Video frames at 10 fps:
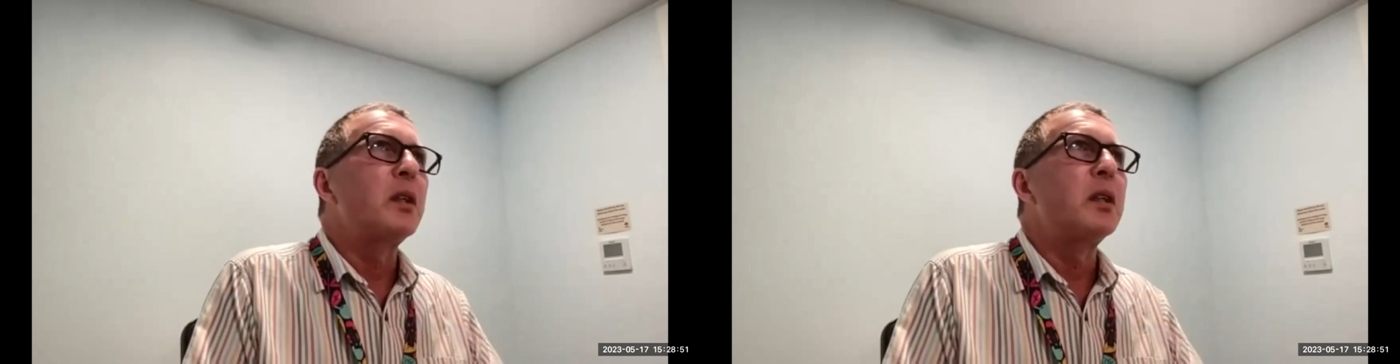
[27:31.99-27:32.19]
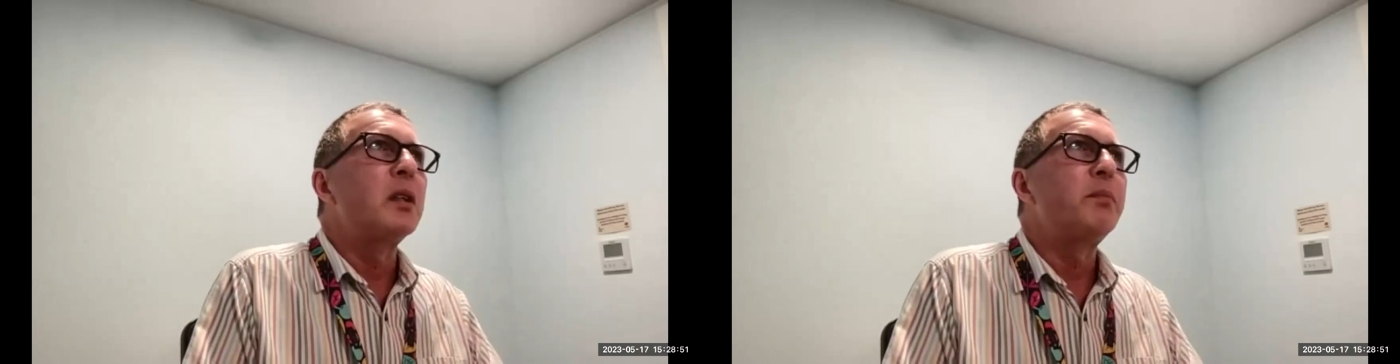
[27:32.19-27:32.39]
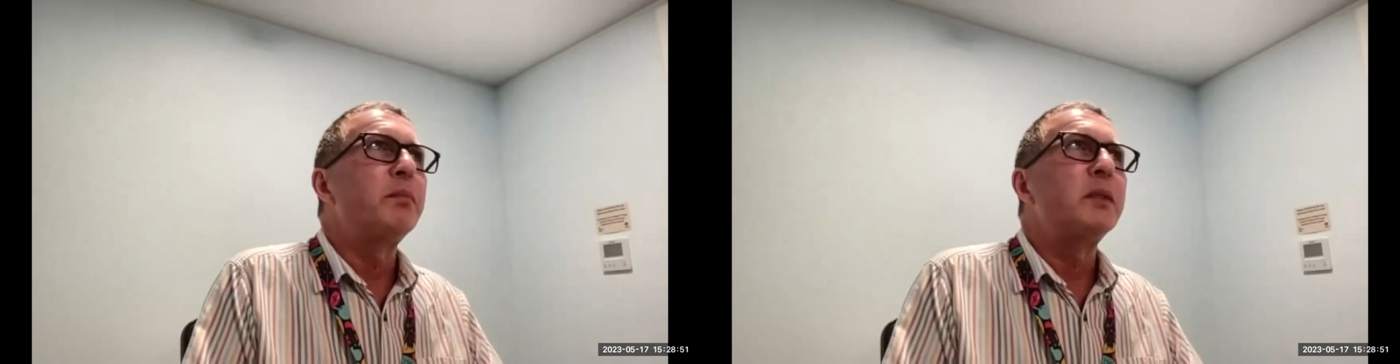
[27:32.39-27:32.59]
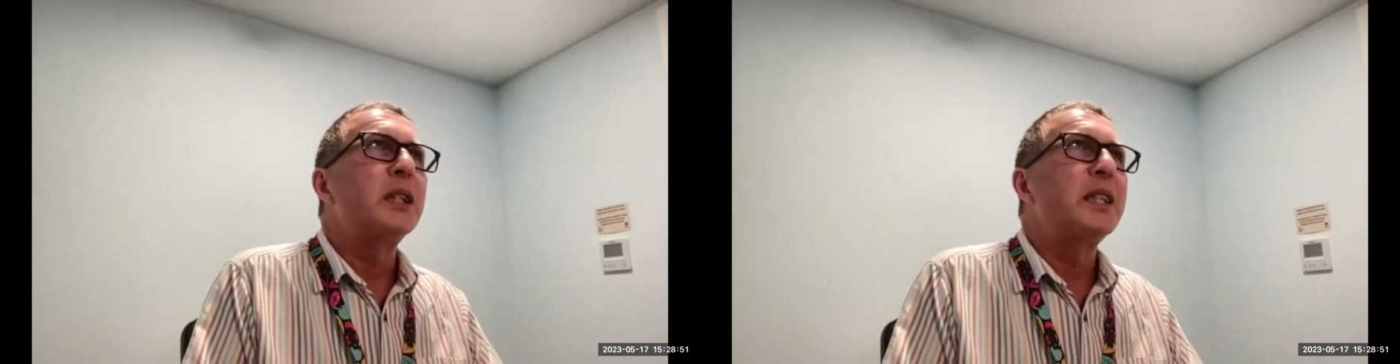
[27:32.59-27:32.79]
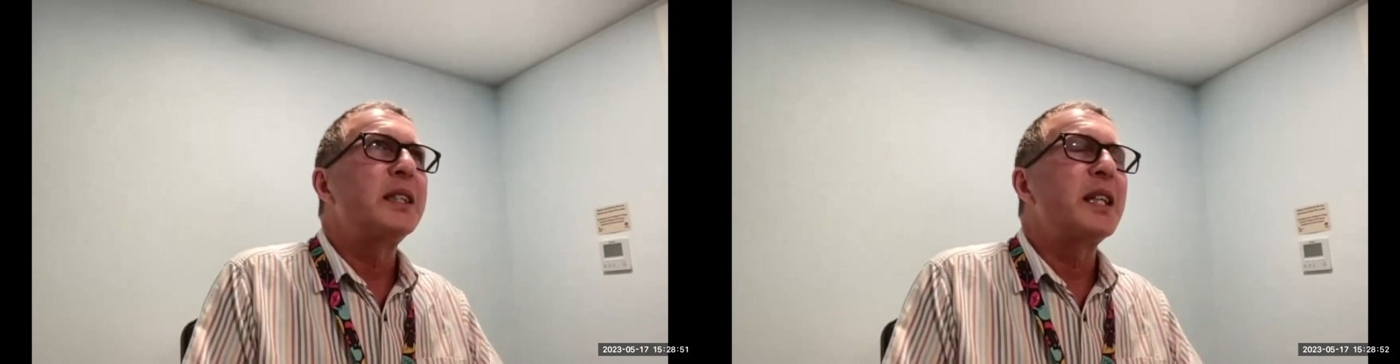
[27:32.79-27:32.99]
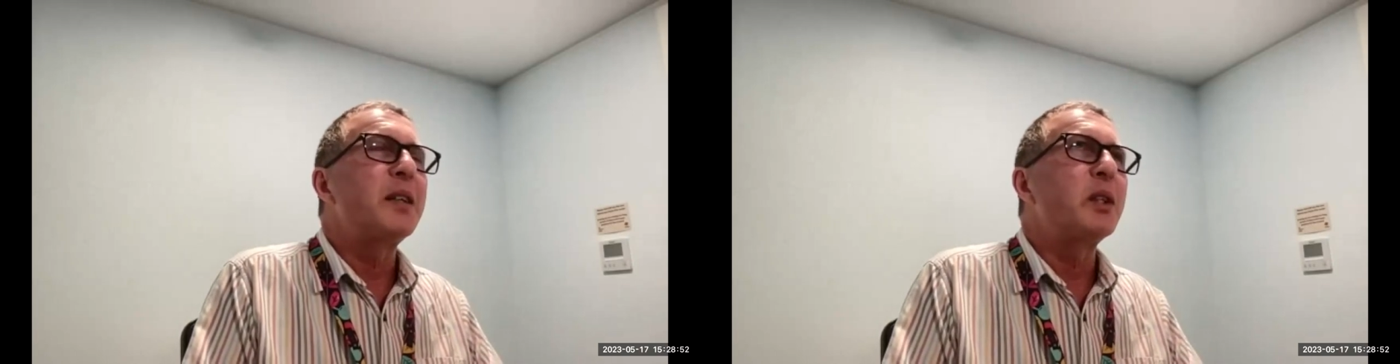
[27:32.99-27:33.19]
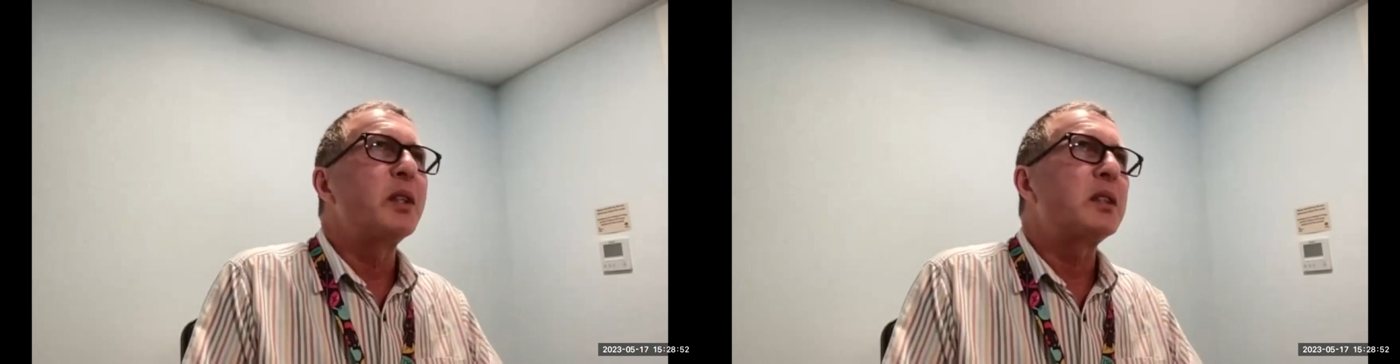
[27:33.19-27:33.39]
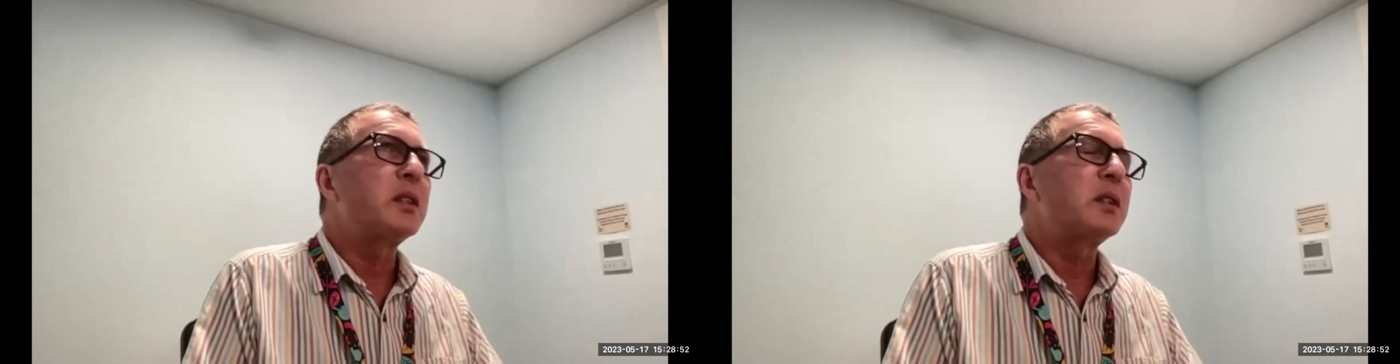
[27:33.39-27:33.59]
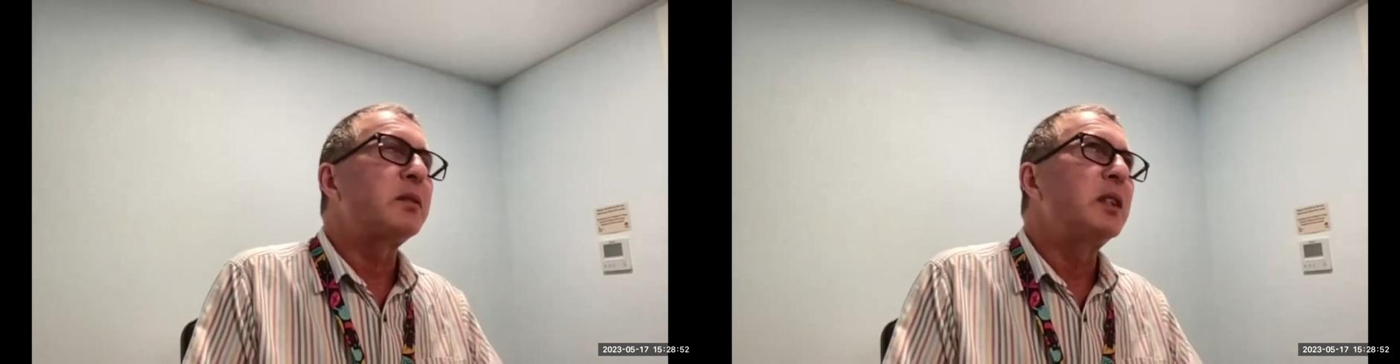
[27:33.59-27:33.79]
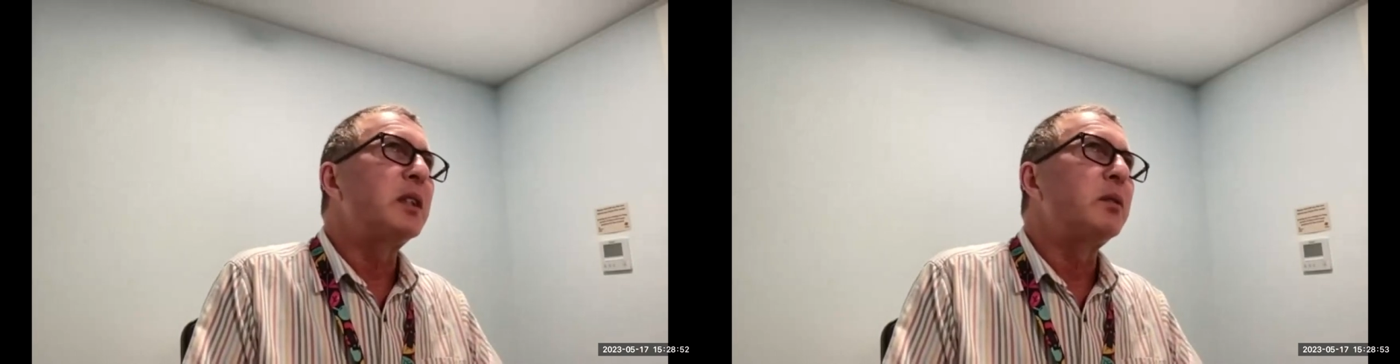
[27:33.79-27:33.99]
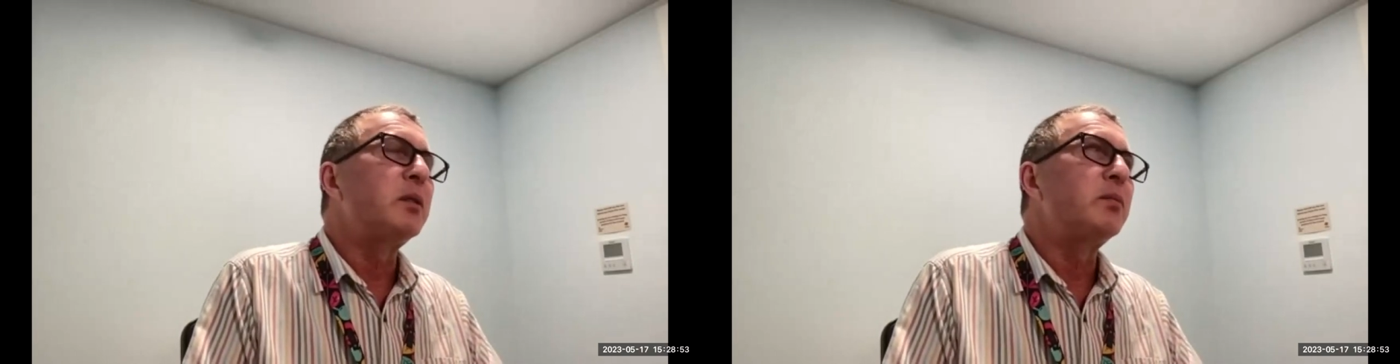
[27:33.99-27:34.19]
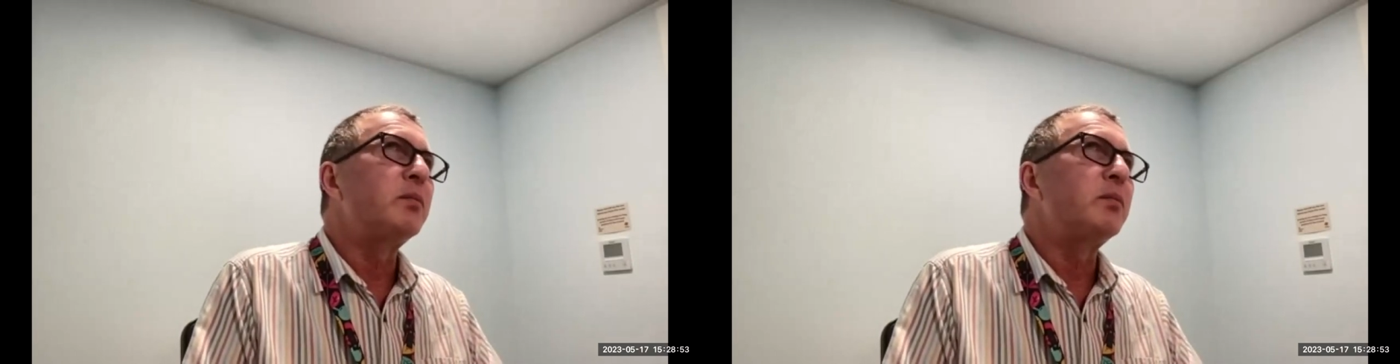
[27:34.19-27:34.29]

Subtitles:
and there are, you know,